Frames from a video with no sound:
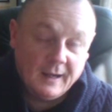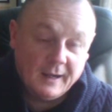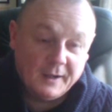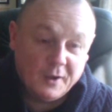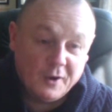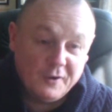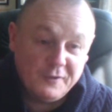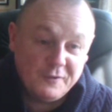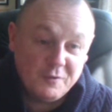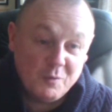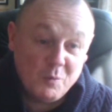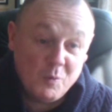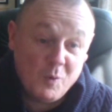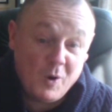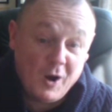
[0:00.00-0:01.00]
And after a
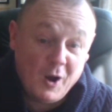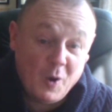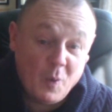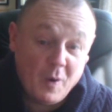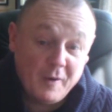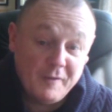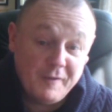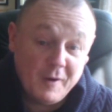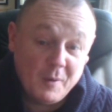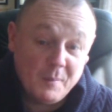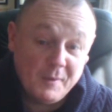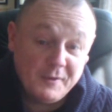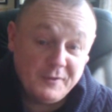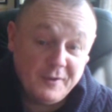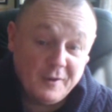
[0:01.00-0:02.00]
while, I felt
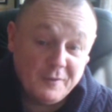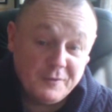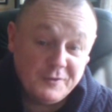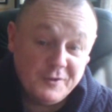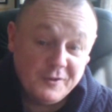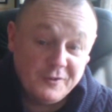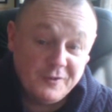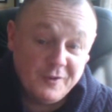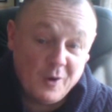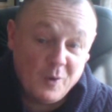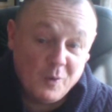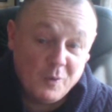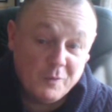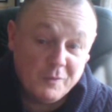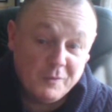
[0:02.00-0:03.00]
myself
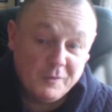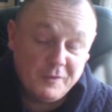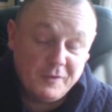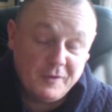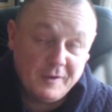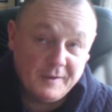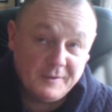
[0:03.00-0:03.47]
dissolve.